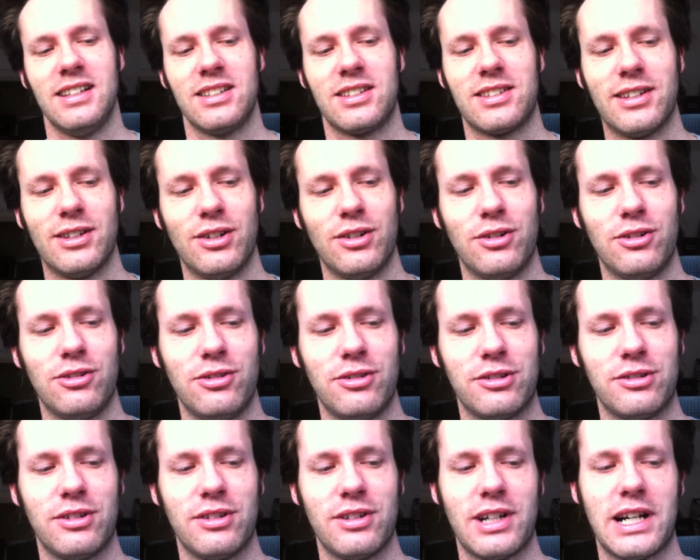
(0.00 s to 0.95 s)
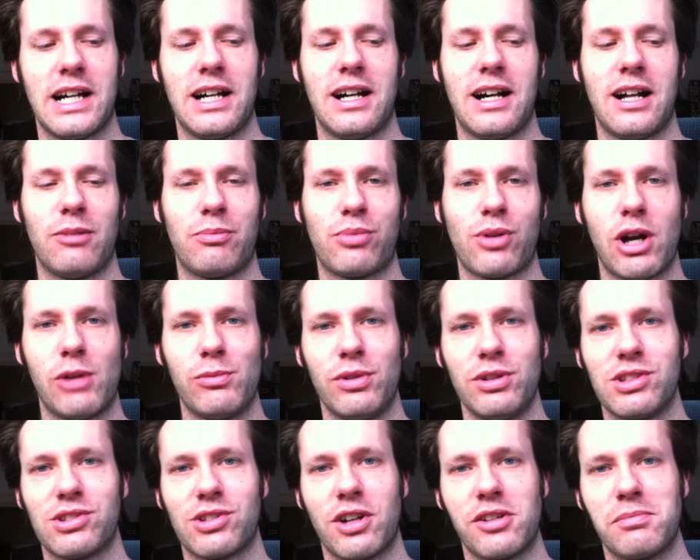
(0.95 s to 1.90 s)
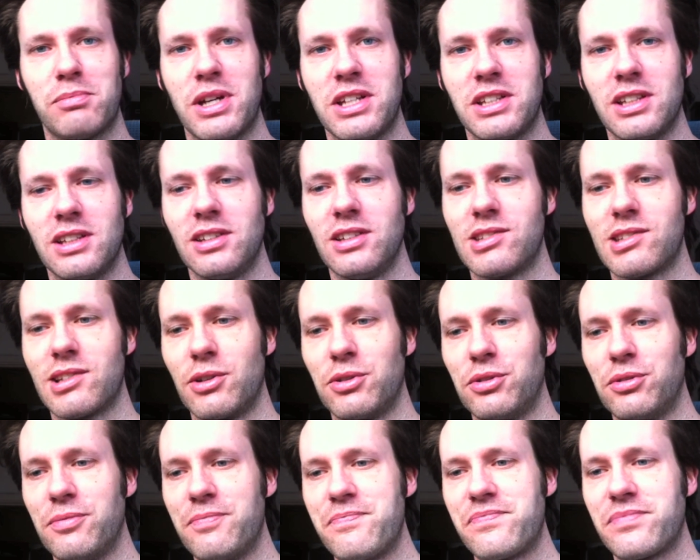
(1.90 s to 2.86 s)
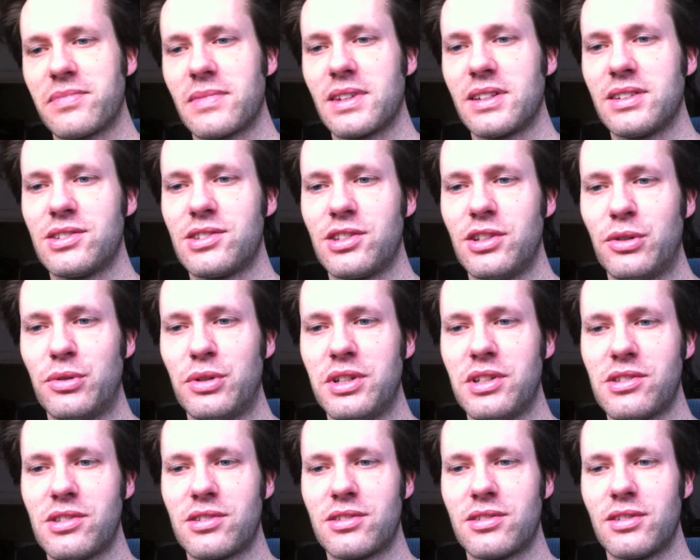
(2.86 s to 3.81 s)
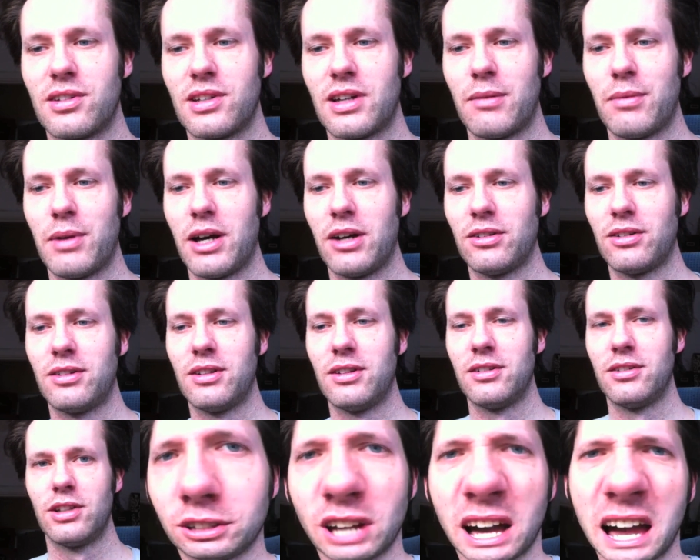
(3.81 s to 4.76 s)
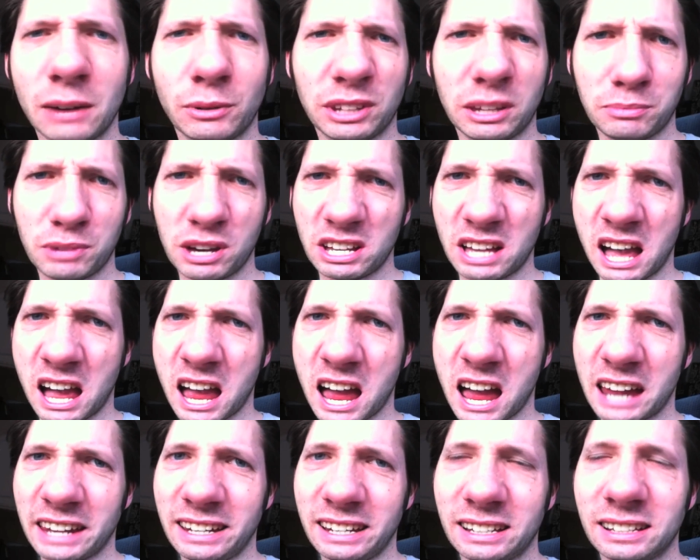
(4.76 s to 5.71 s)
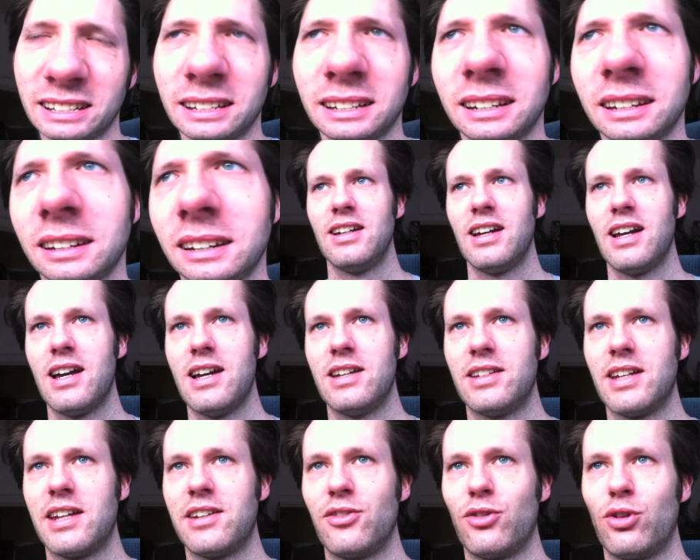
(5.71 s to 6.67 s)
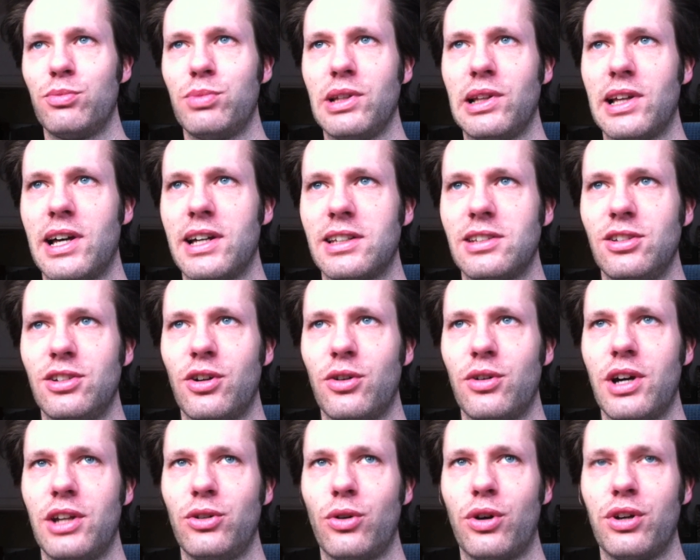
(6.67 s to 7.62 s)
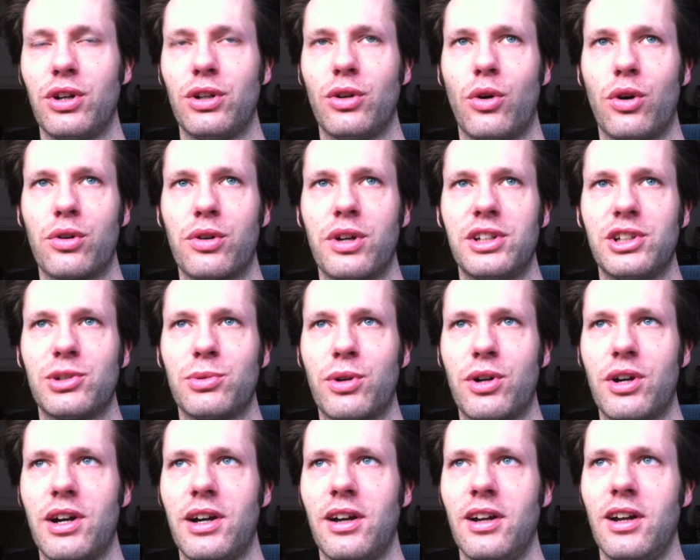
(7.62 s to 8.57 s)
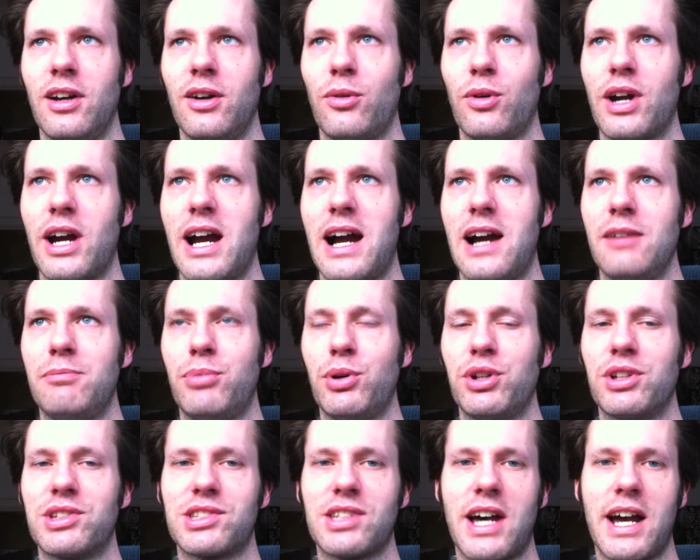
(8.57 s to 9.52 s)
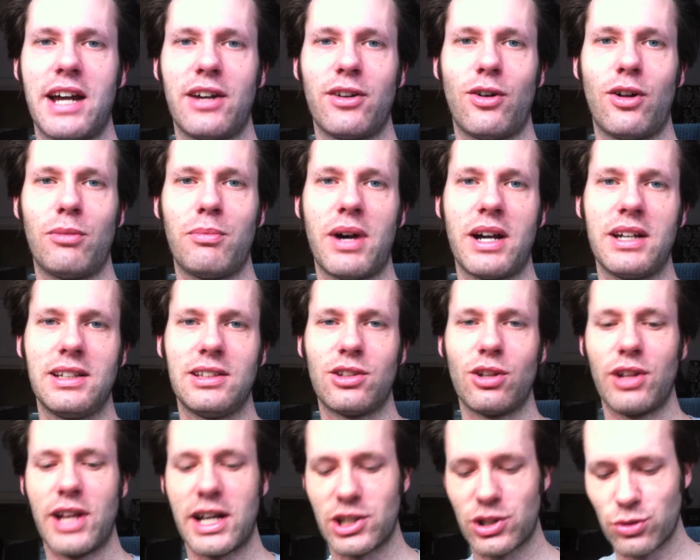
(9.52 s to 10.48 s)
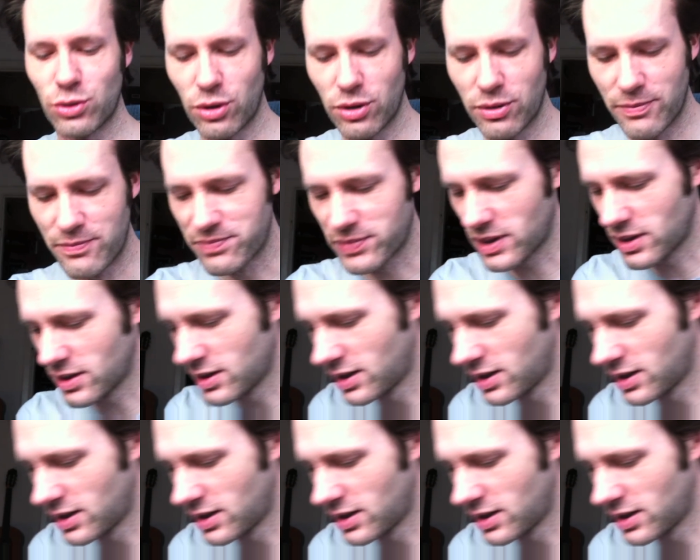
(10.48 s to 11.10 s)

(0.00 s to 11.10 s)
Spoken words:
So I'll probably start making this little series about the guy with the big head! And then it'll be like, you know, Annoying Orange, where I put aside all my intellectual